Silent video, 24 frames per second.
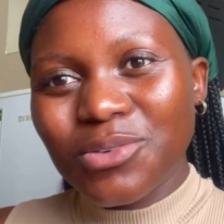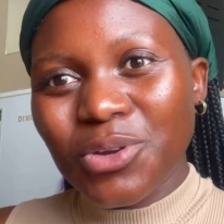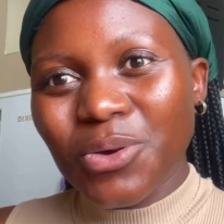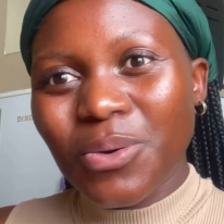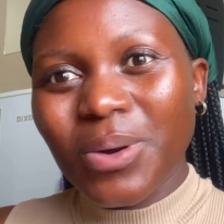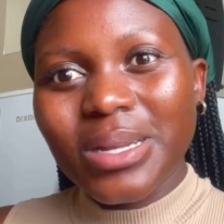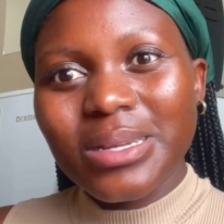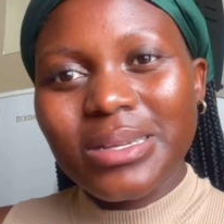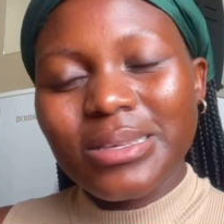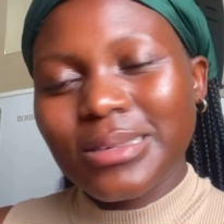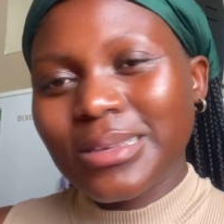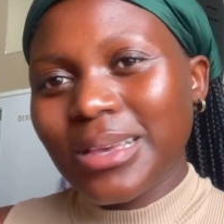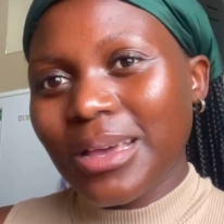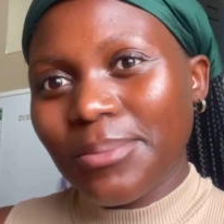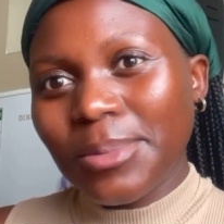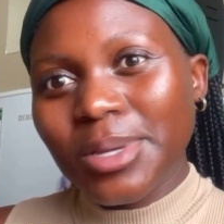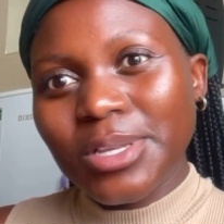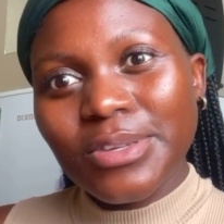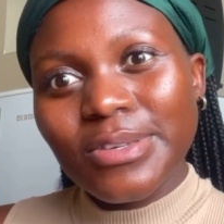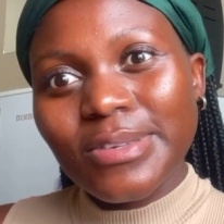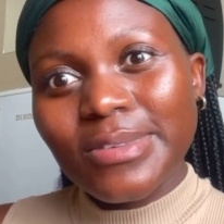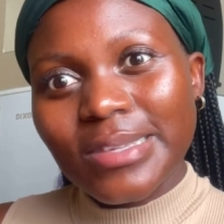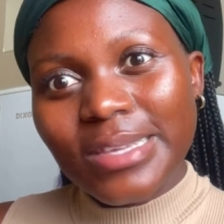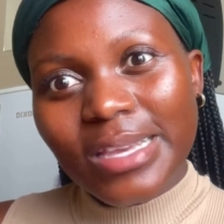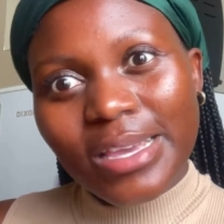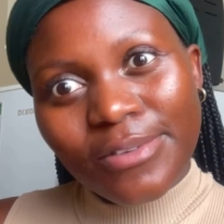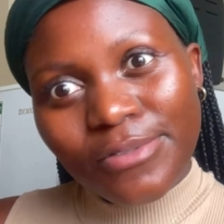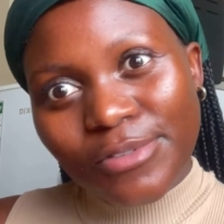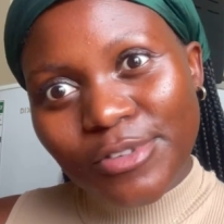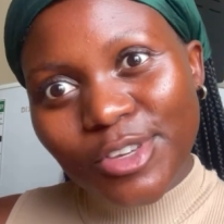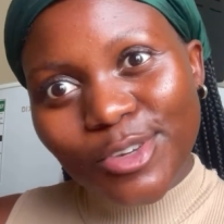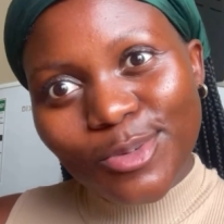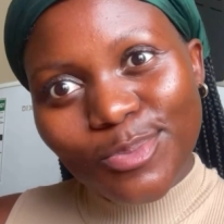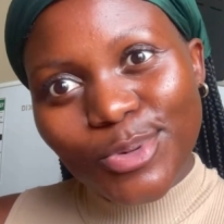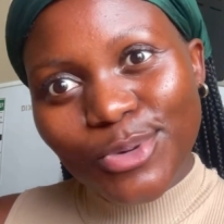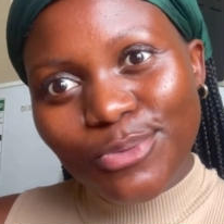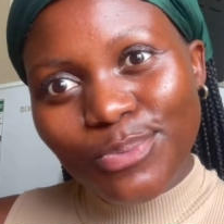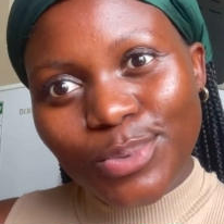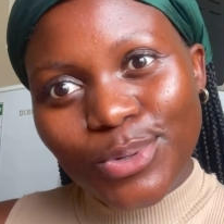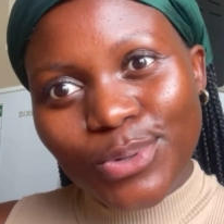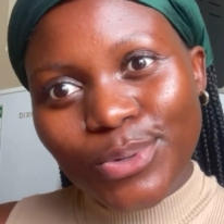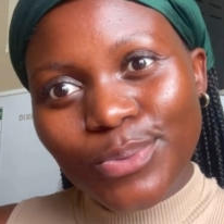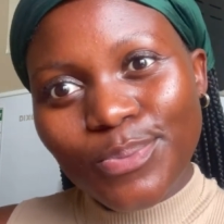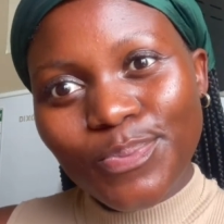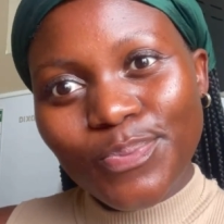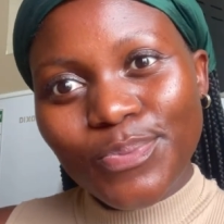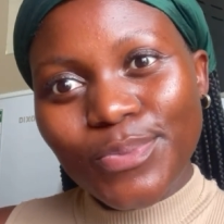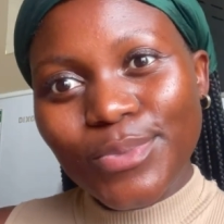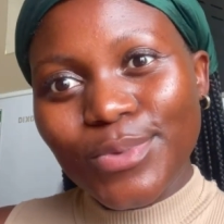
No one is coming to save you, boo-boo.